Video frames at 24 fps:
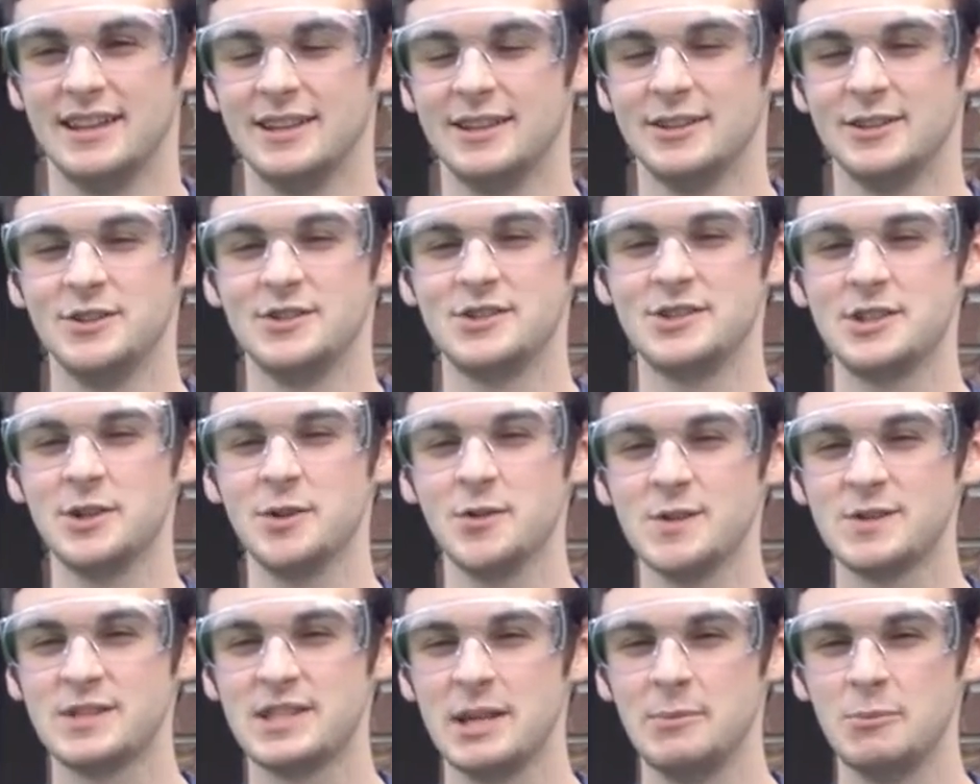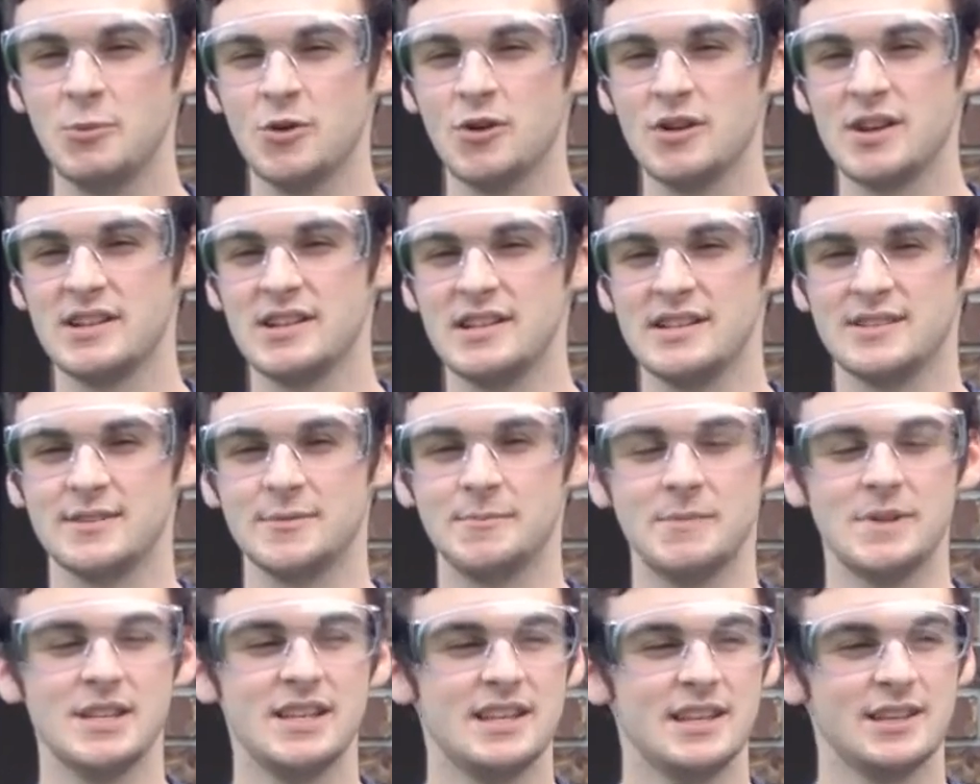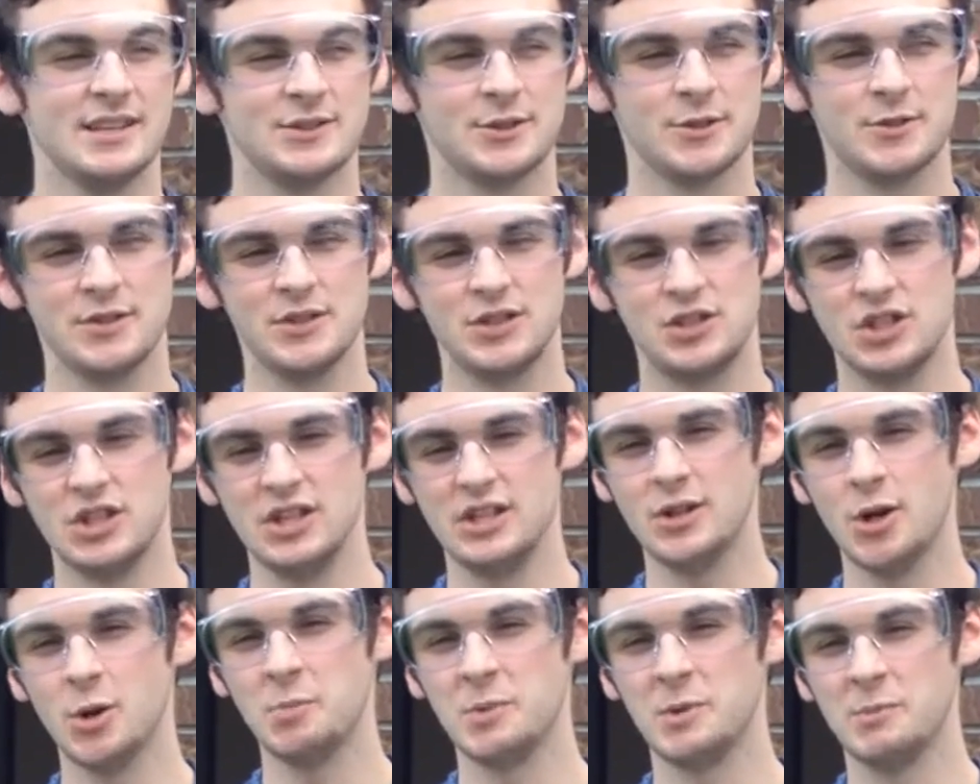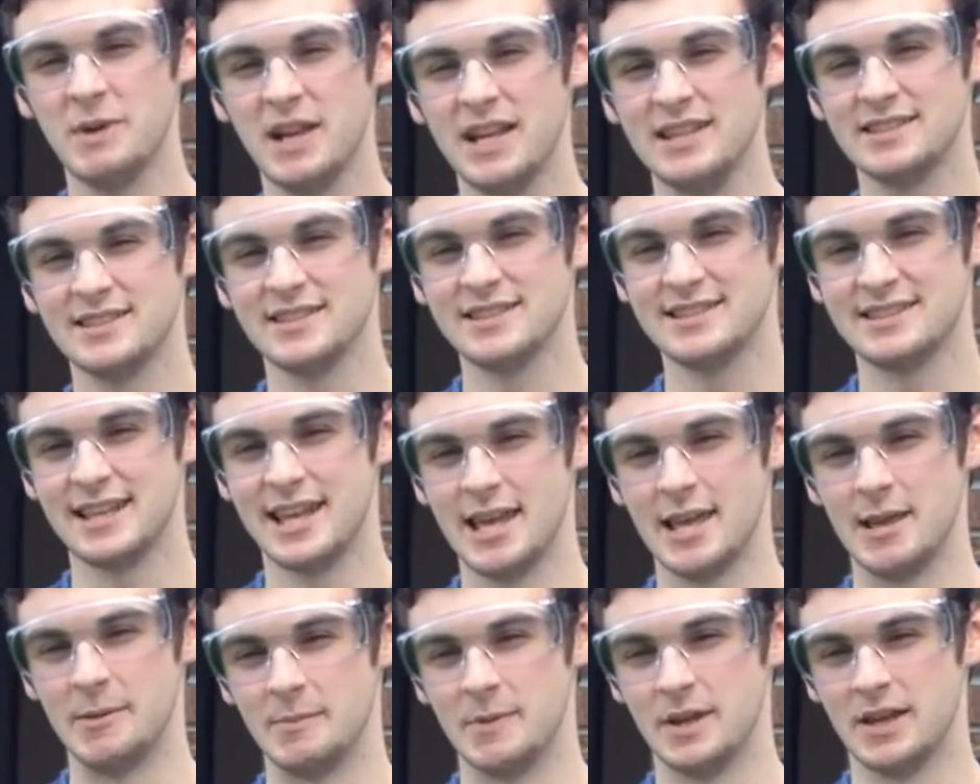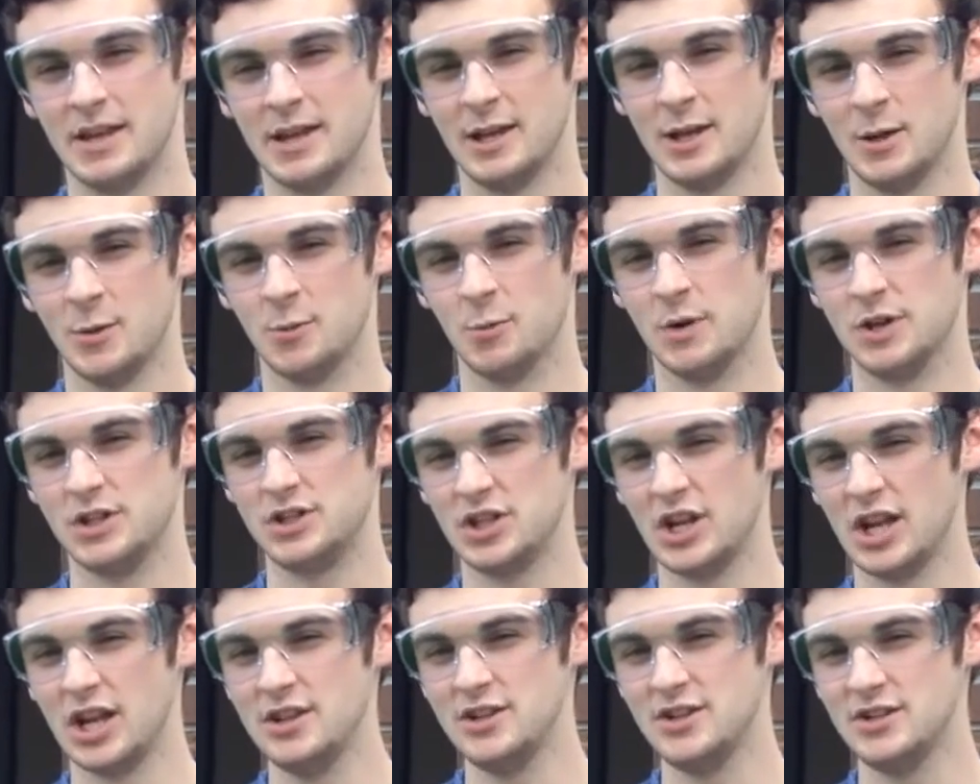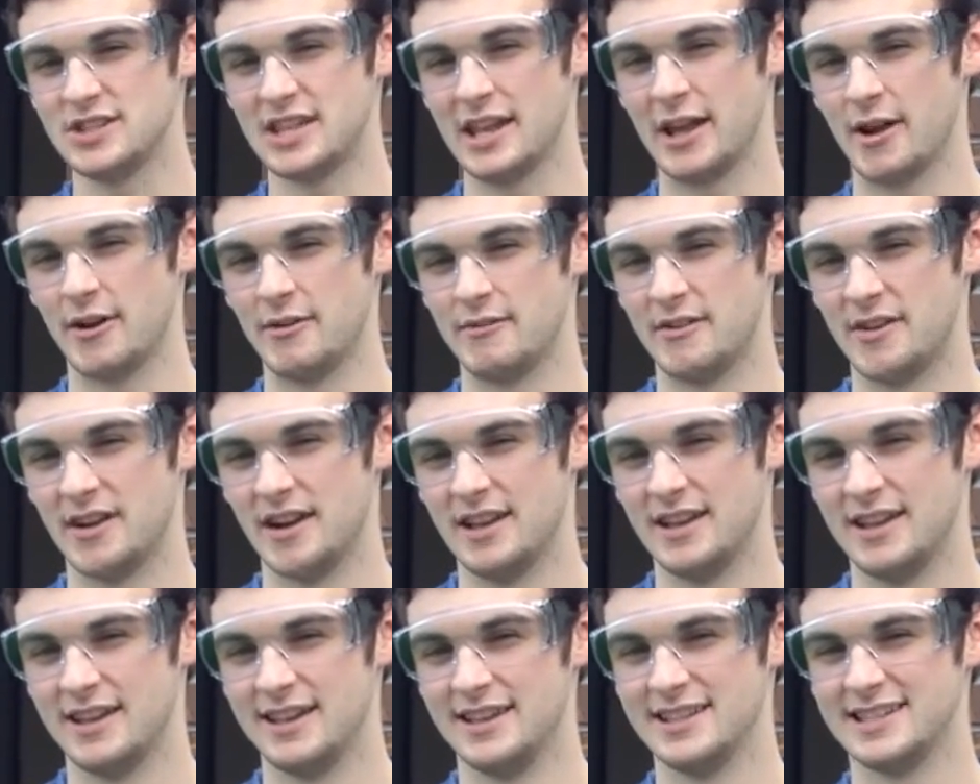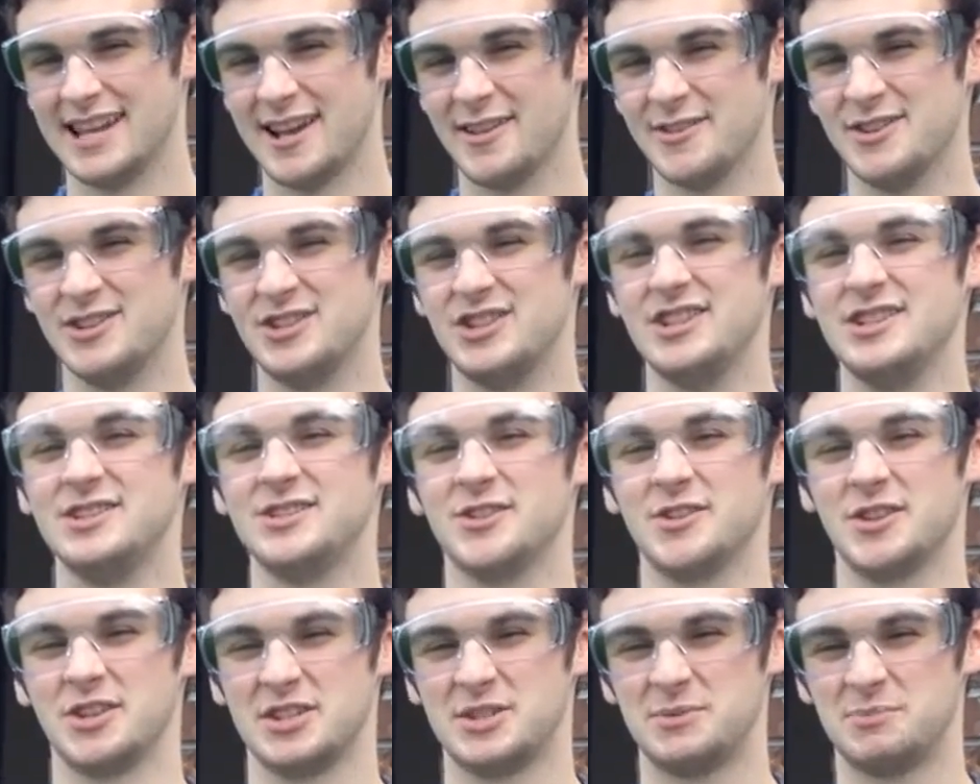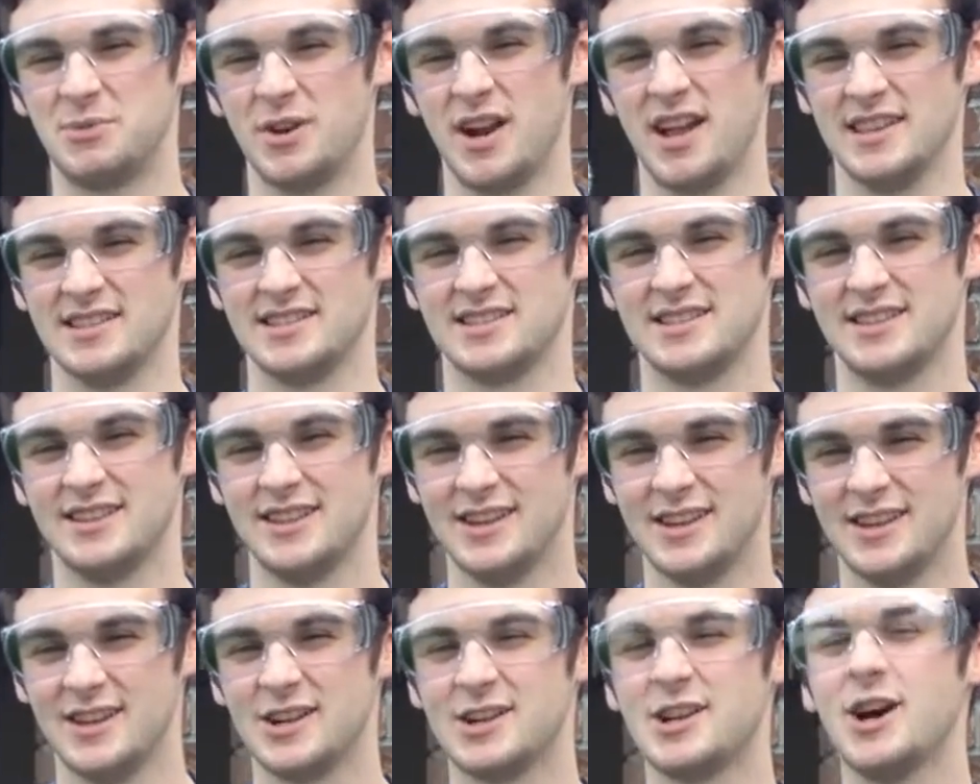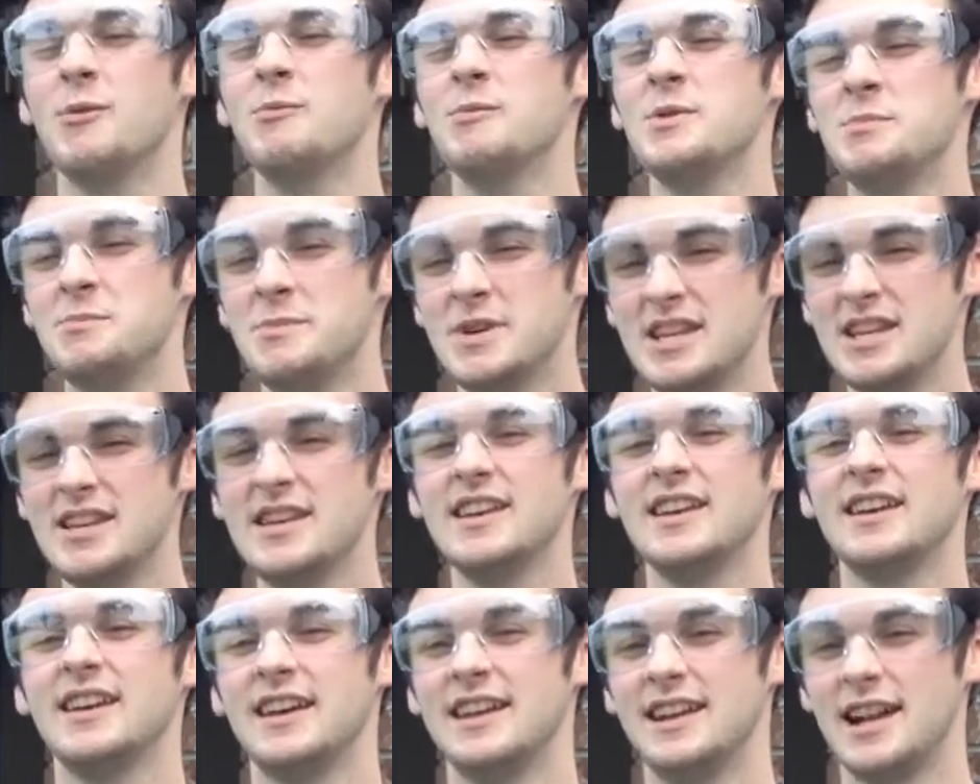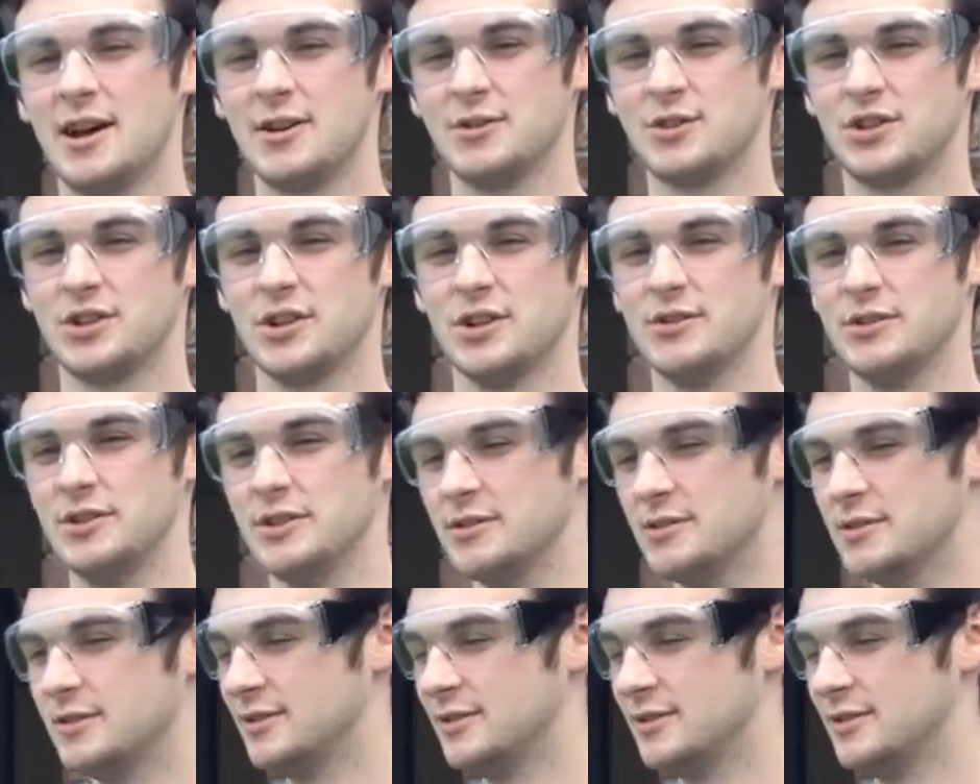They're still the same organism, so the genome remains the same. What changes, however, is how the genes are expressed. Come with me and I'll show you.